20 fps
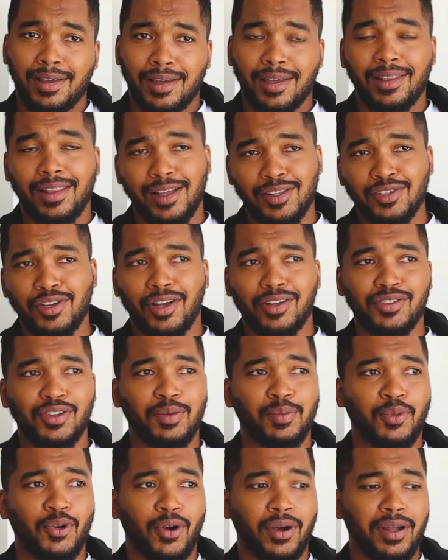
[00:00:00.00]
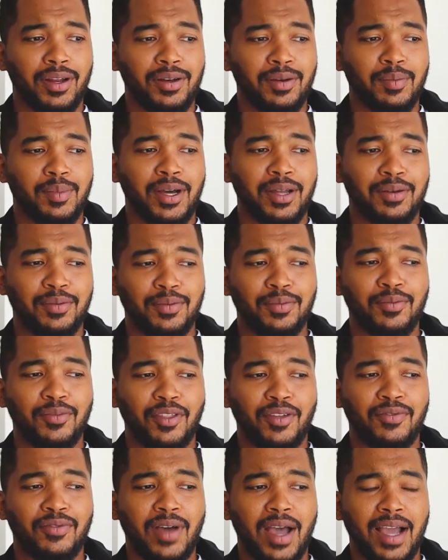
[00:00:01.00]
And that's also important. But
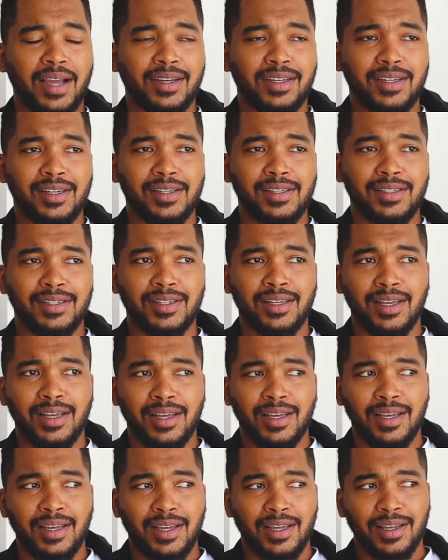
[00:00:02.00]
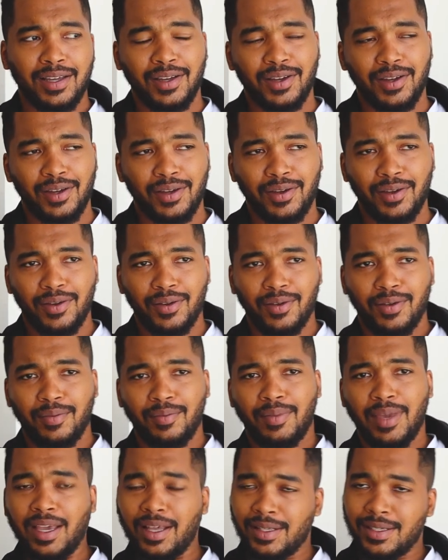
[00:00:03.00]
the fact is,
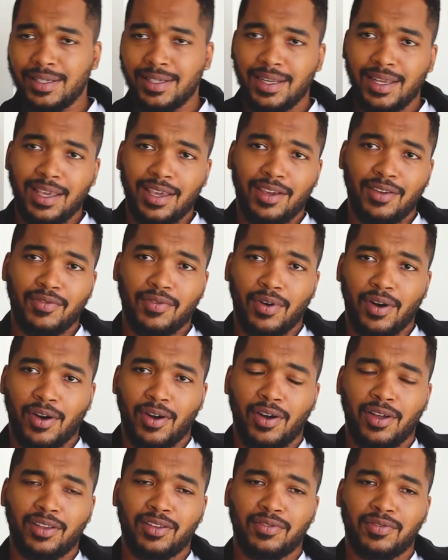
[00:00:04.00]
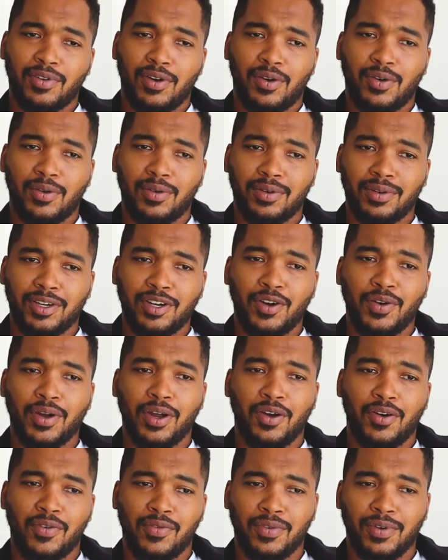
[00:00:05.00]
me and Steve are on the phone
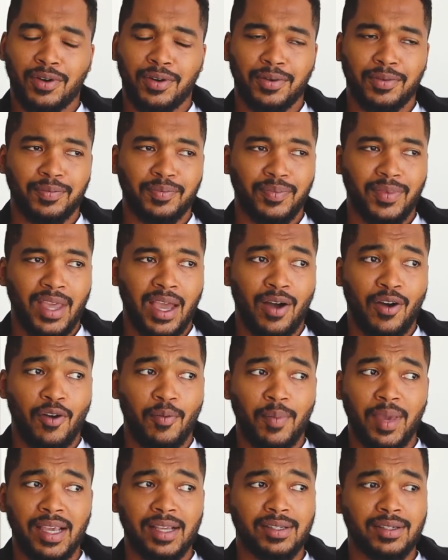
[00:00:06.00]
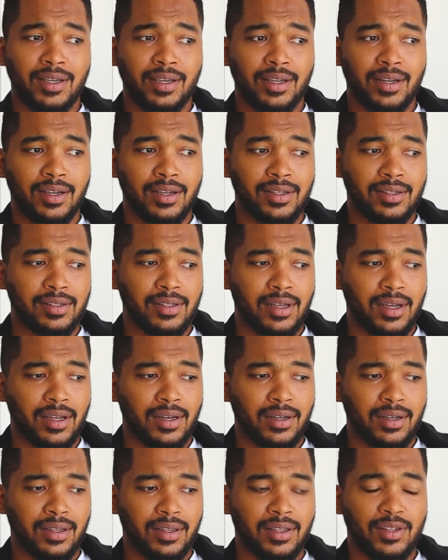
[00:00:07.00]
going over how amazing it is
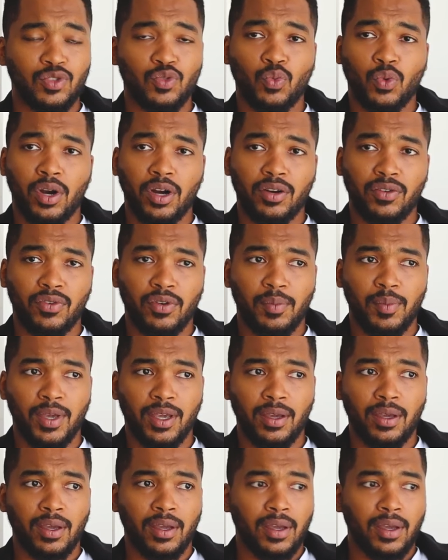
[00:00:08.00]
that this worked for me.